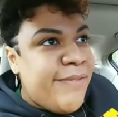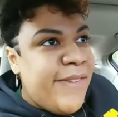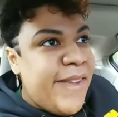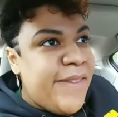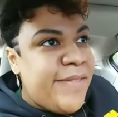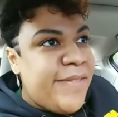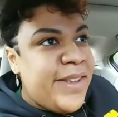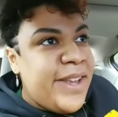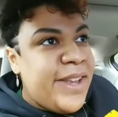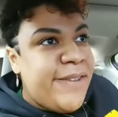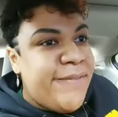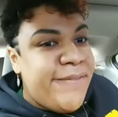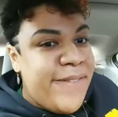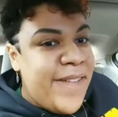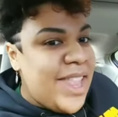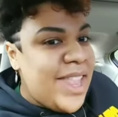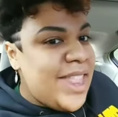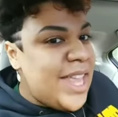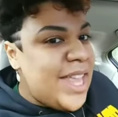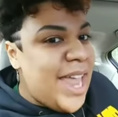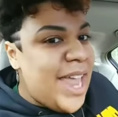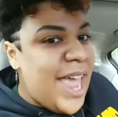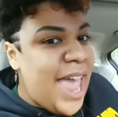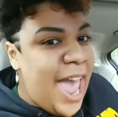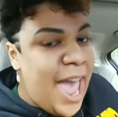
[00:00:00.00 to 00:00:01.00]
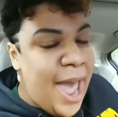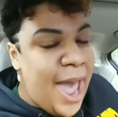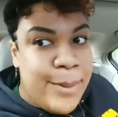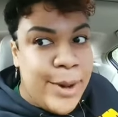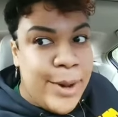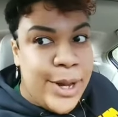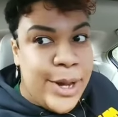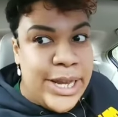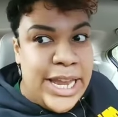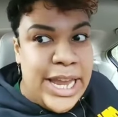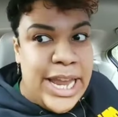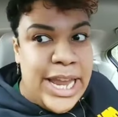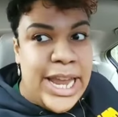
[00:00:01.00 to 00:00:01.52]
55th and
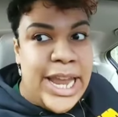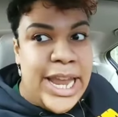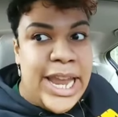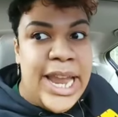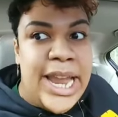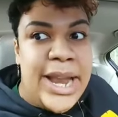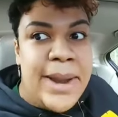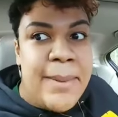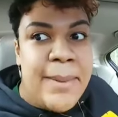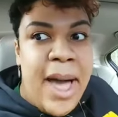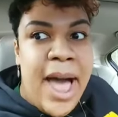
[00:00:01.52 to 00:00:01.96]
Aberdeen.